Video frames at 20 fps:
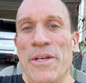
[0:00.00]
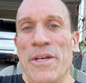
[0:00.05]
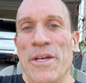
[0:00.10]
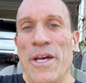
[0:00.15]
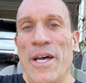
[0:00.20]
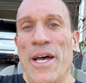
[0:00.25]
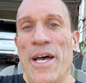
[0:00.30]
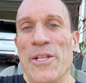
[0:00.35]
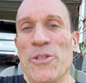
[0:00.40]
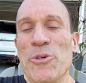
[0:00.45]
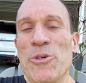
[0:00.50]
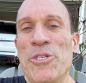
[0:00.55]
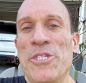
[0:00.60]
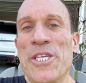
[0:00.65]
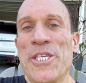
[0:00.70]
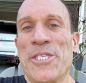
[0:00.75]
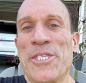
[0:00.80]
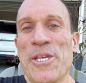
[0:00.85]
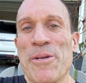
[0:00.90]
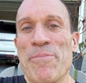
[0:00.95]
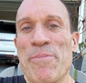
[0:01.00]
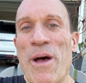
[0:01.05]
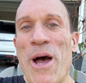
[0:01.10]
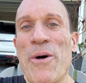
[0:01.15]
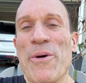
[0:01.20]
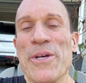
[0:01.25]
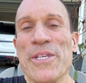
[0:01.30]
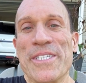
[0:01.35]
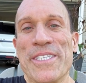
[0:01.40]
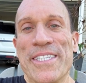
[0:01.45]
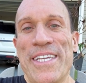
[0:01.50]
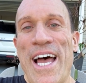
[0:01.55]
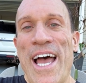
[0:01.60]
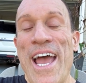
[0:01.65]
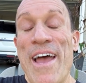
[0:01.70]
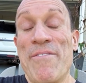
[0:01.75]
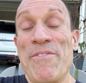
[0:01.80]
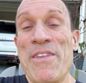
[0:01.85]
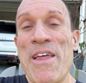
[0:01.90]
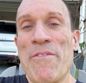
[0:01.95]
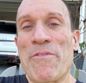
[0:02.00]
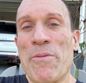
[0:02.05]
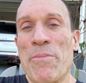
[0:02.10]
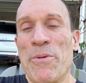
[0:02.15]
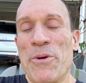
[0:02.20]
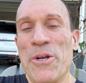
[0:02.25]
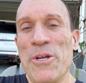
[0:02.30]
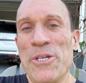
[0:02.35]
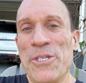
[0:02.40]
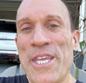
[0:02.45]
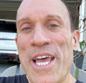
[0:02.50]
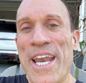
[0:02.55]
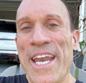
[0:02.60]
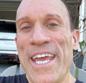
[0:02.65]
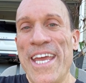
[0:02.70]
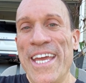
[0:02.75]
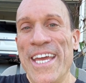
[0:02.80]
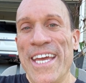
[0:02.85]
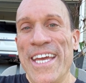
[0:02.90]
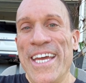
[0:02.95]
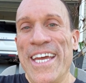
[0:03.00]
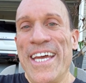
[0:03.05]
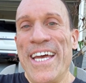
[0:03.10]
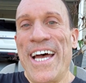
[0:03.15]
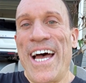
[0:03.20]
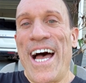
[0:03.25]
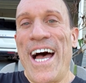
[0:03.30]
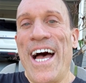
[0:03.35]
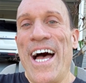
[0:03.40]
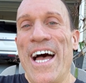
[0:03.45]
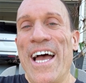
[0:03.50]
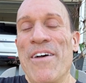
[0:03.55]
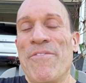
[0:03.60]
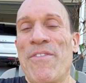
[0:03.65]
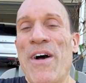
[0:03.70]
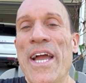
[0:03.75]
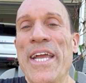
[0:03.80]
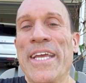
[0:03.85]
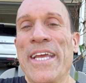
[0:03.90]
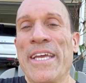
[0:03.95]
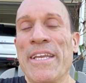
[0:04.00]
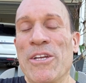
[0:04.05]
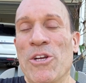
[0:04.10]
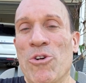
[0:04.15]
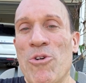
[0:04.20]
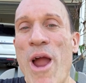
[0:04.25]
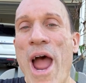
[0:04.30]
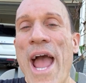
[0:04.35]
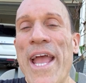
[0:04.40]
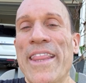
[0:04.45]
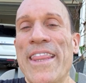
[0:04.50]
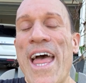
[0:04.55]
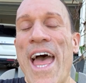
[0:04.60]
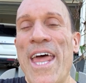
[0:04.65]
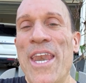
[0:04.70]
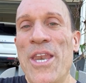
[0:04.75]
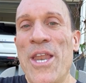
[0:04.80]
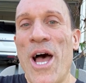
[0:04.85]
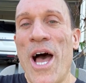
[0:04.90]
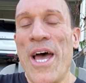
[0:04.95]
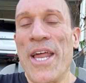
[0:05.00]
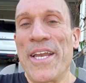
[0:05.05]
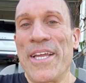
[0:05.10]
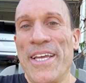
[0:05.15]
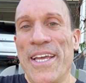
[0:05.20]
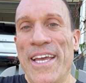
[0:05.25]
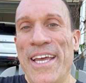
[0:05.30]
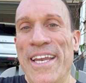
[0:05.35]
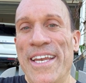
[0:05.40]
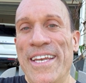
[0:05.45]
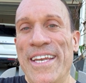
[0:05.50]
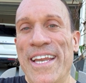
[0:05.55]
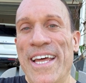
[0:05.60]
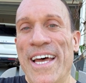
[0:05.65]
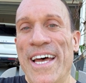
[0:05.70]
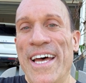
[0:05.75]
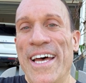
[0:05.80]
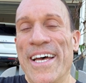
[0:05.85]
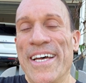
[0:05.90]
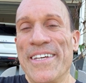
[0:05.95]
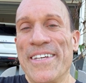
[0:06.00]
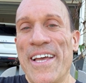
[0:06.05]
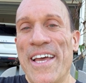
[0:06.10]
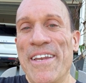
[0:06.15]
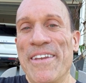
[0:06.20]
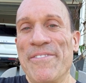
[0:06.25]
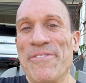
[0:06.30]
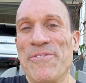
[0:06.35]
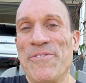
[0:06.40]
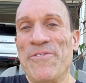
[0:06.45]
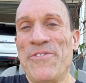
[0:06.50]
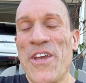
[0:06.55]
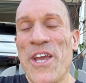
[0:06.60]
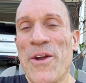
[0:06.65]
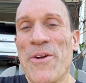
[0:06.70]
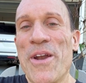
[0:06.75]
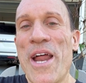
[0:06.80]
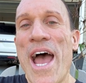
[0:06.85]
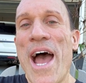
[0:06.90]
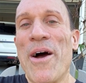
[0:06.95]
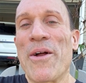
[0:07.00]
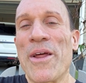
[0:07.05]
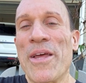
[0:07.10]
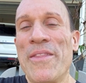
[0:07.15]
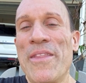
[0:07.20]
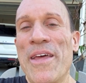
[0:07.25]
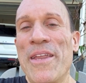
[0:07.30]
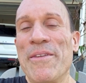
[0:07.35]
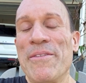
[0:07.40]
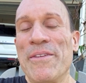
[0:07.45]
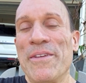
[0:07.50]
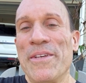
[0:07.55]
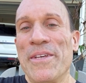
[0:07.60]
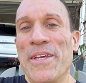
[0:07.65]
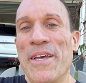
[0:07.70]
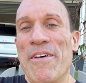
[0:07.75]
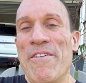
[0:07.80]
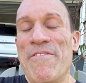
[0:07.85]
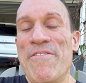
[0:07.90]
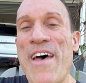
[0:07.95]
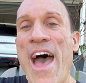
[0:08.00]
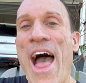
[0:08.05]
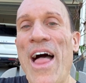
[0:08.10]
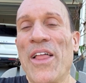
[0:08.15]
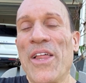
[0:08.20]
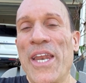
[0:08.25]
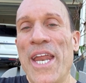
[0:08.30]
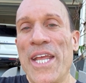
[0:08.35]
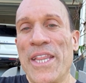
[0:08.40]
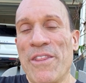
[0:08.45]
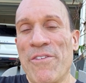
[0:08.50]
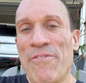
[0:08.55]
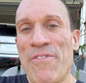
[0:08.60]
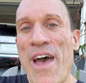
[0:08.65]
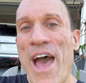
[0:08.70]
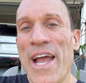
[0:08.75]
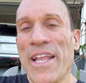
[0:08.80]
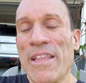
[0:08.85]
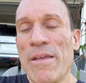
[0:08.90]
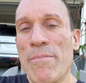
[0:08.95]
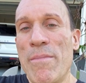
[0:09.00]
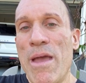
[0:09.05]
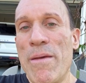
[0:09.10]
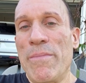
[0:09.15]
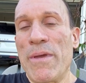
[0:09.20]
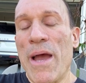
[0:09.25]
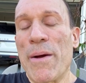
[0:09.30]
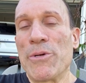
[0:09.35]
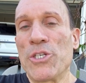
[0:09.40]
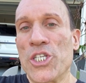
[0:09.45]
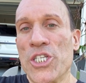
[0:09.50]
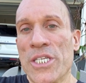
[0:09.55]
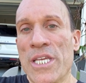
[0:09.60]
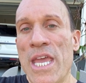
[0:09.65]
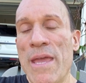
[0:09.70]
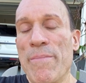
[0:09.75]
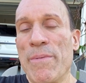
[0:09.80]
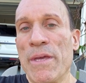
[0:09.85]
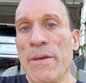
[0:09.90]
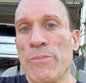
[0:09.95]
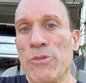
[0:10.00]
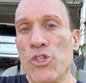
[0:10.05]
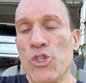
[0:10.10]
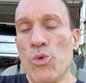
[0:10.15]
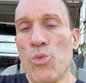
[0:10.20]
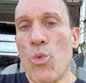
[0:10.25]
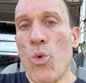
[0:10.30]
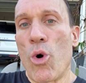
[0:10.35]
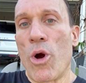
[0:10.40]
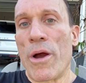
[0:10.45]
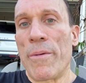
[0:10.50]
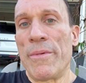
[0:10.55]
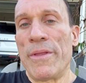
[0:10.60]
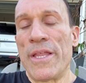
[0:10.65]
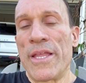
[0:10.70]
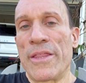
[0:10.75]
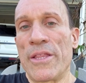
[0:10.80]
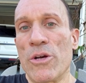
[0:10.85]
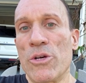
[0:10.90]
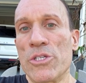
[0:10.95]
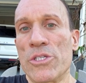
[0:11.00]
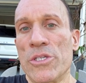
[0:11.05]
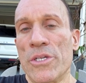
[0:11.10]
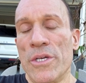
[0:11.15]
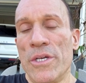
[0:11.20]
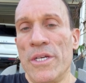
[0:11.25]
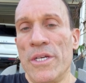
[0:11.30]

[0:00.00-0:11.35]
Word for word: uh, leucistic boas. I have never produced any. Uh, if I can crack that nut and uh, and figure it out, and then validate the fact that maybe I was just keeping them too warm, and that those